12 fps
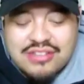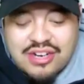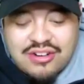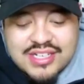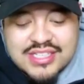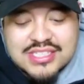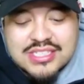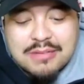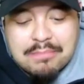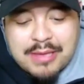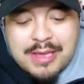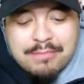there is
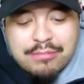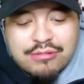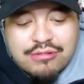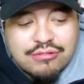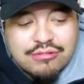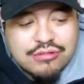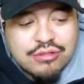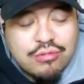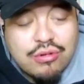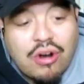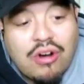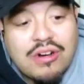some people
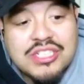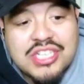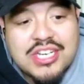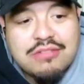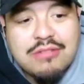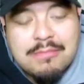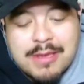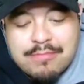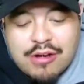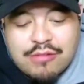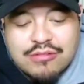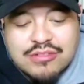who are genuine
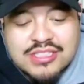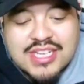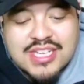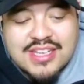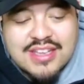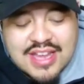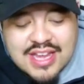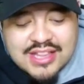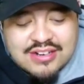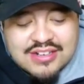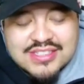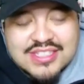people. I will say
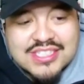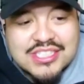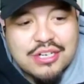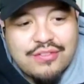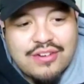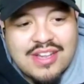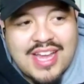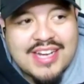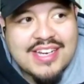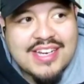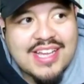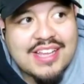there is a silver
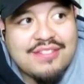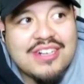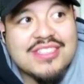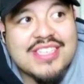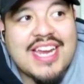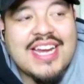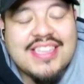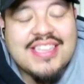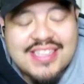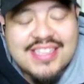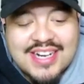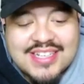lining. Like if there's
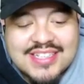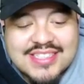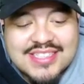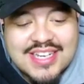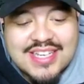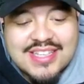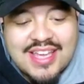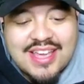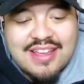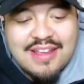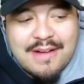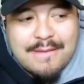anything that I can say
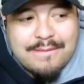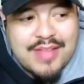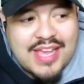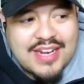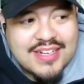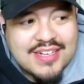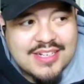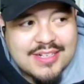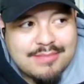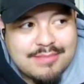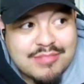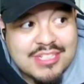that
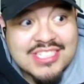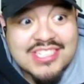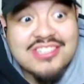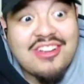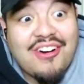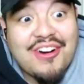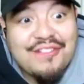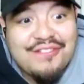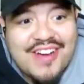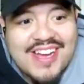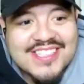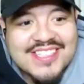because it's hard to
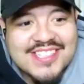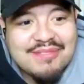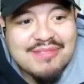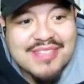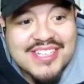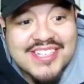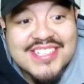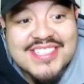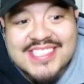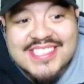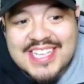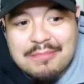find something good
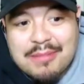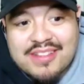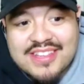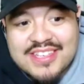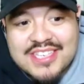to say about the